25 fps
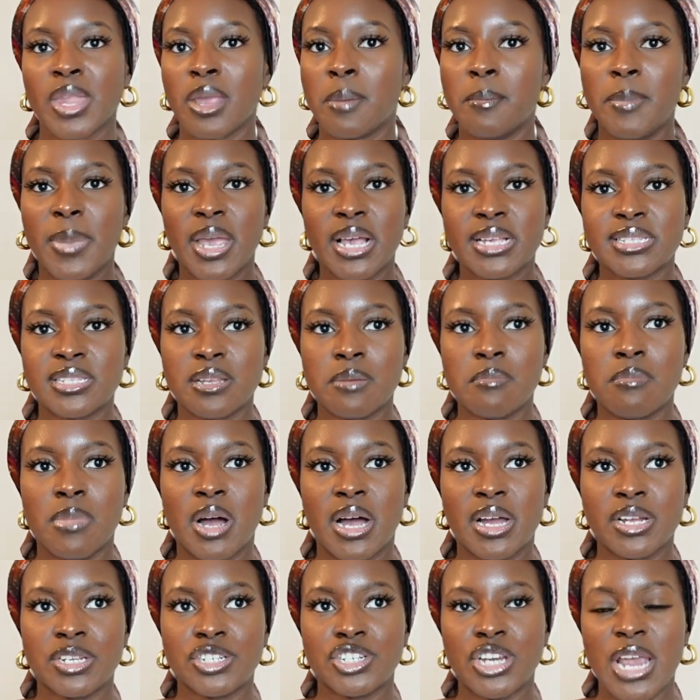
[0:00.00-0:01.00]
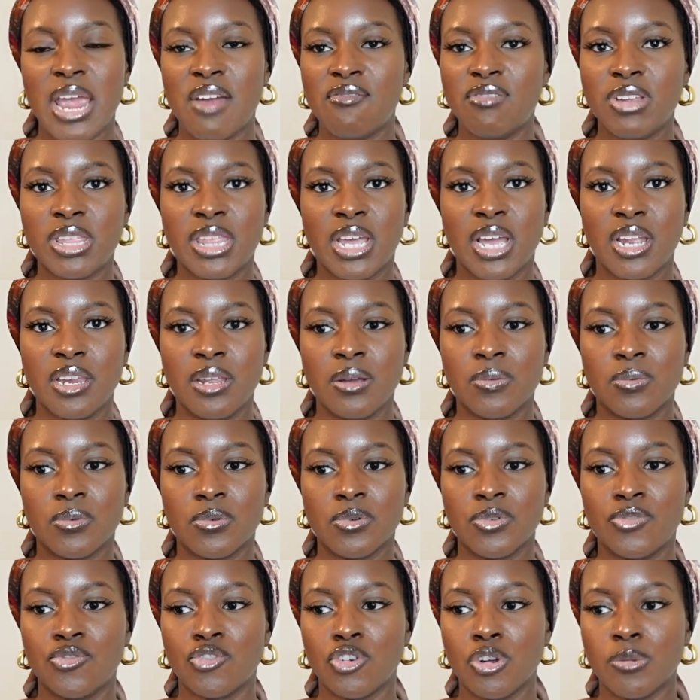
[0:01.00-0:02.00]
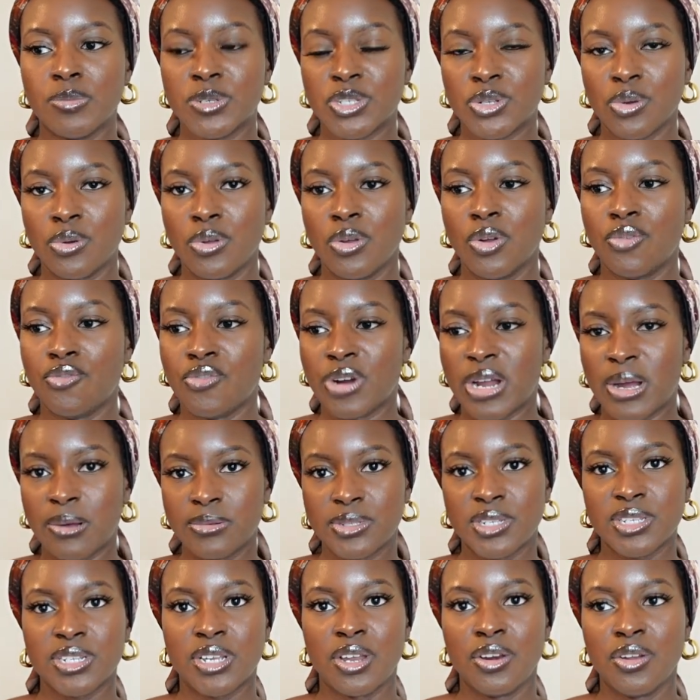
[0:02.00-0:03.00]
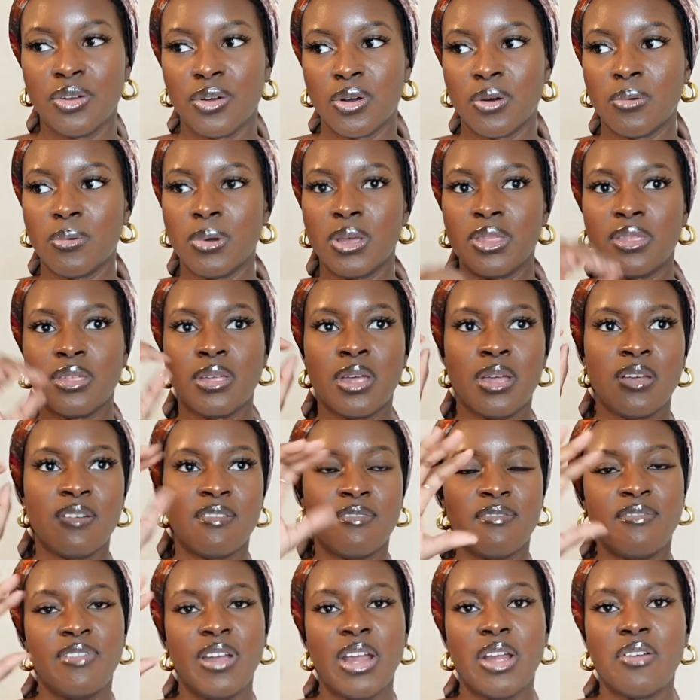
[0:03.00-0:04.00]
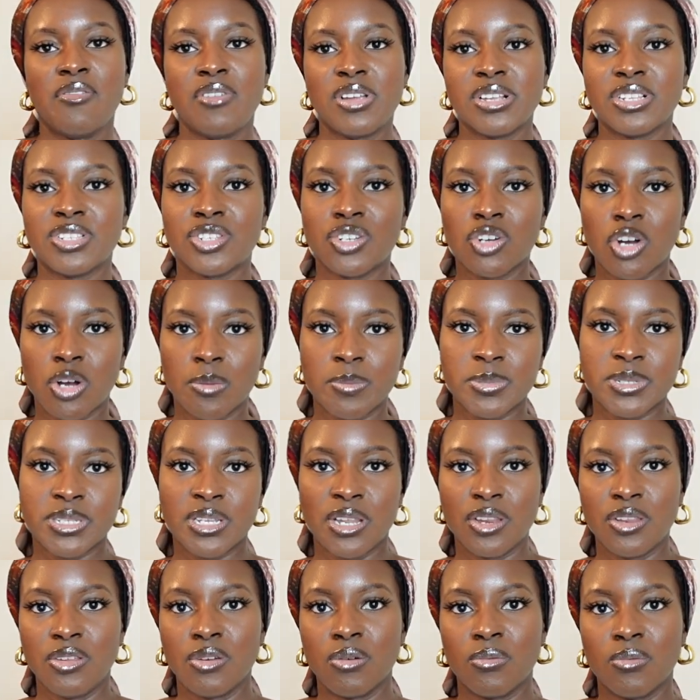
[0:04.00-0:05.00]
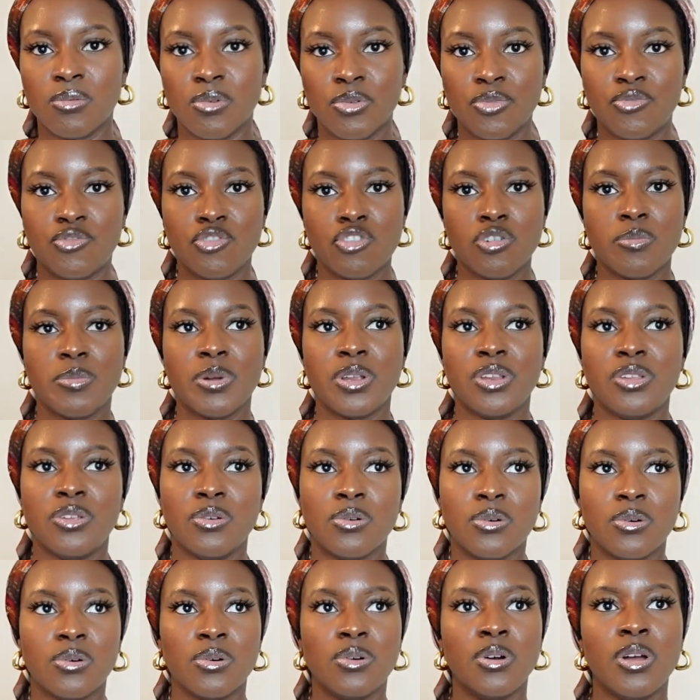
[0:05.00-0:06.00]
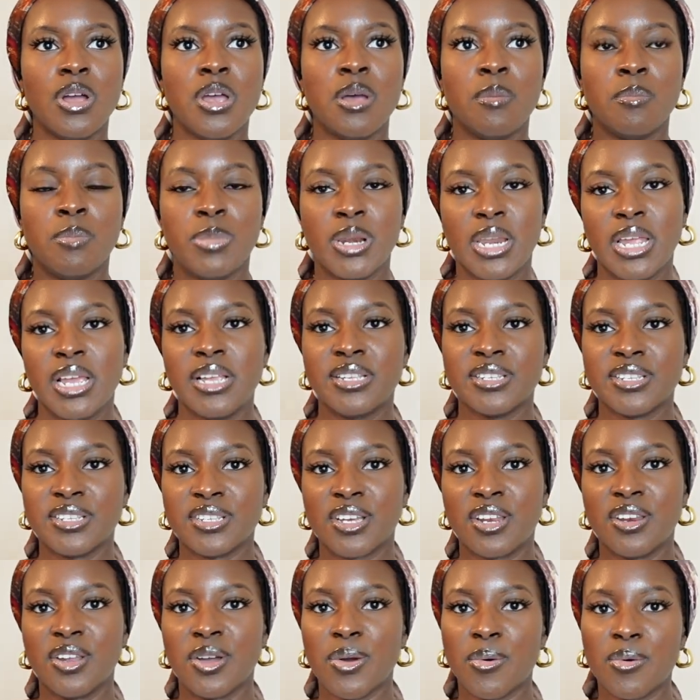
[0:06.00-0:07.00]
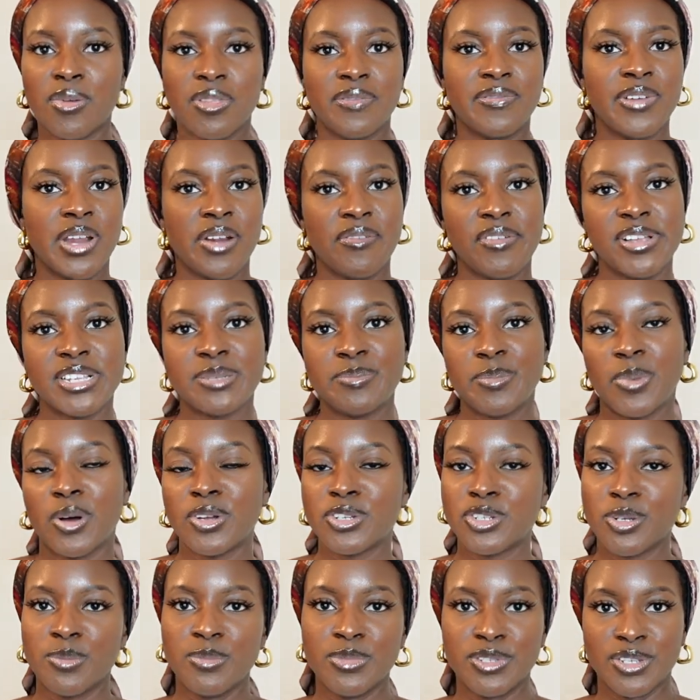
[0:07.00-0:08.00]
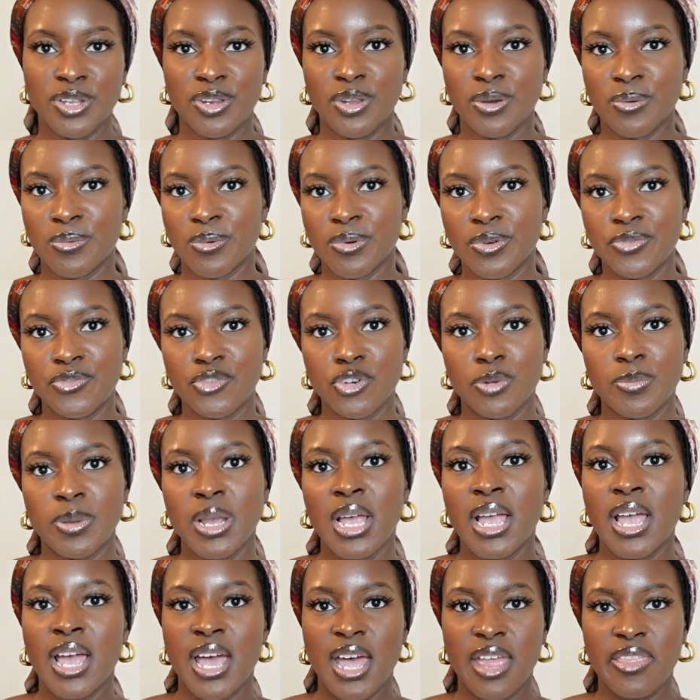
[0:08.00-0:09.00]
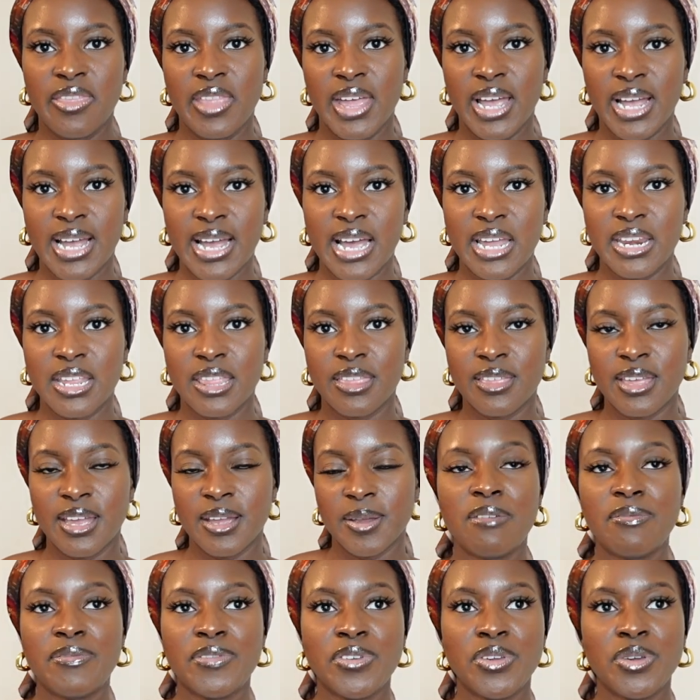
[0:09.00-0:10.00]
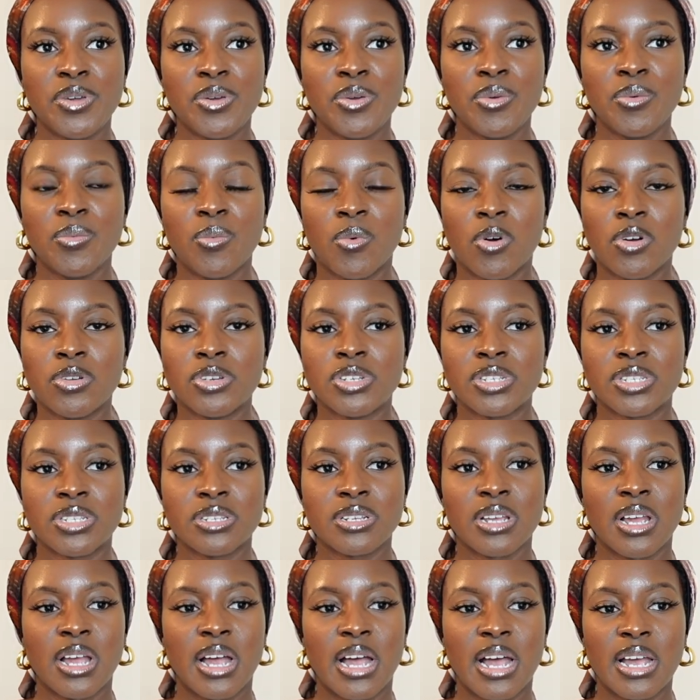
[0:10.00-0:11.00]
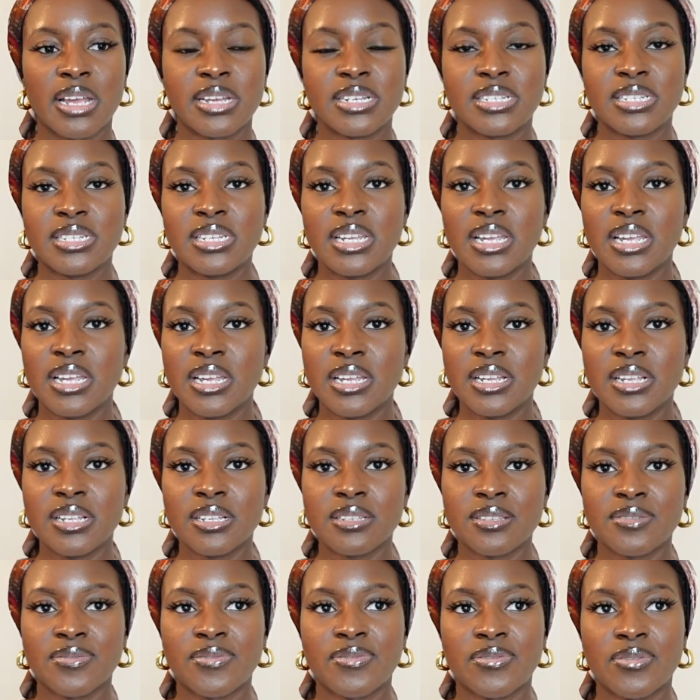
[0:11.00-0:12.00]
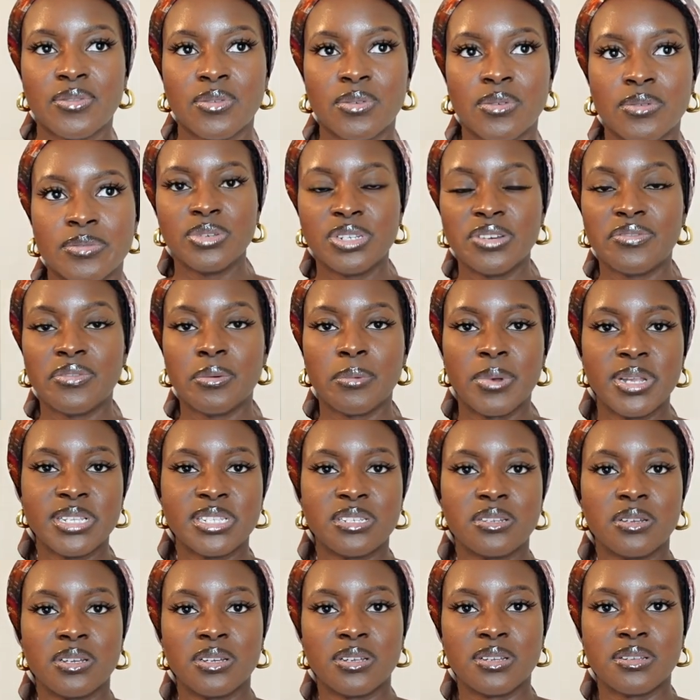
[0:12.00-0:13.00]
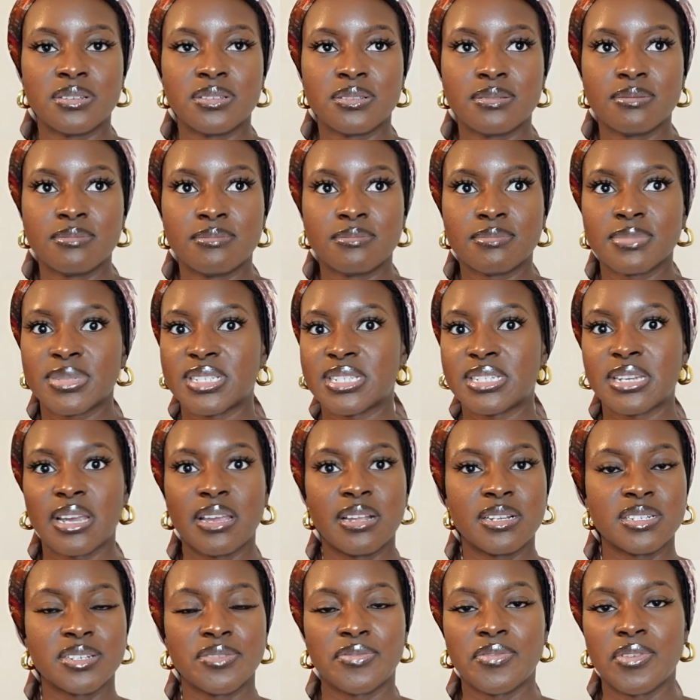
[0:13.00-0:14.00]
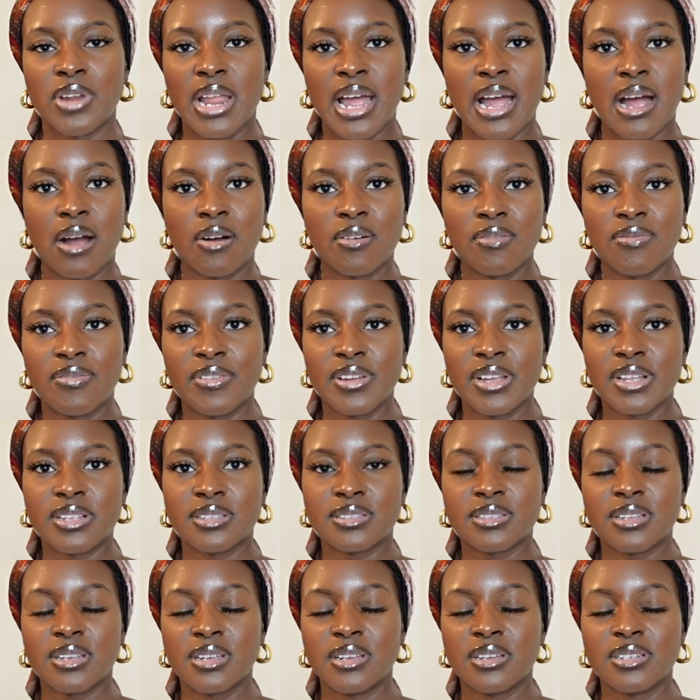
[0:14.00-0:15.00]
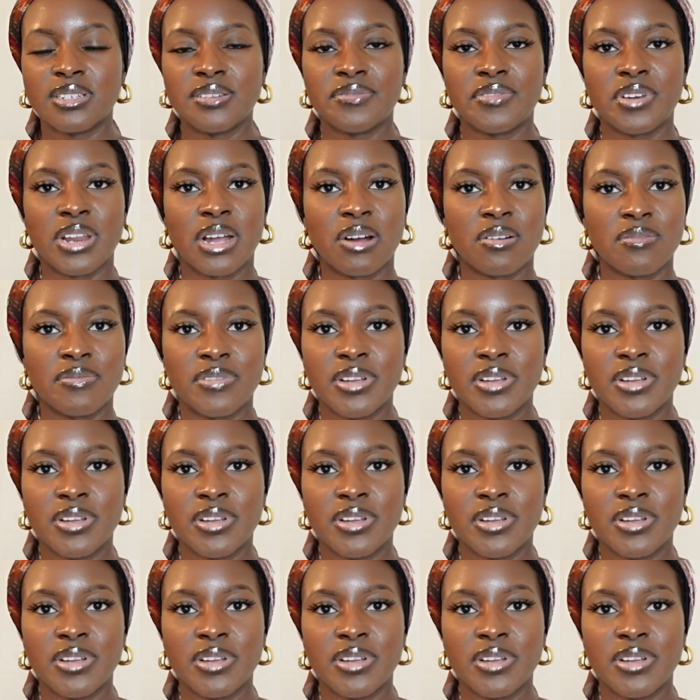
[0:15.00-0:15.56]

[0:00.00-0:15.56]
mix and match everything in your wardrobe, so your trousers can go with various tops in your wardrobe and your blazers can go with various bottoms in your wardrobe and that kind of thing. If you want ideas for different ways to style different outfits, different